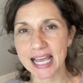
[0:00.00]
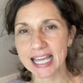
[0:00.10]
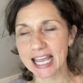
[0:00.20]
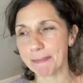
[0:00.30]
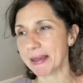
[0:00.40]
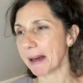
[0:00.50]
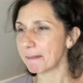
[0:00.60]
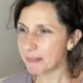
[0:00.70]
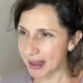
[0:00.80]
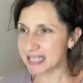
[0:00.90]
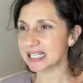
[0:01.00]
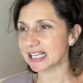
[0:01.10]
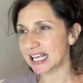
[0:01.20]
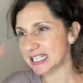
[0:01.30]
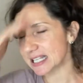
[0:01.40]
keeping up.
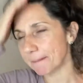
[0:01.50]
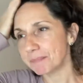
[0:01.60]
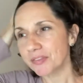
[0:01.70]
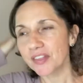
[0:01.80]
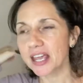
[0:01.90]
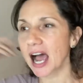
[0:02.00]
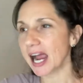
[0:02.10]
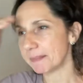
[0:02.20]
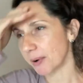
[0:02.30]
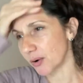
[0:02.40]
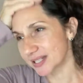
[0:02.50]
Basically, it's the guideposts.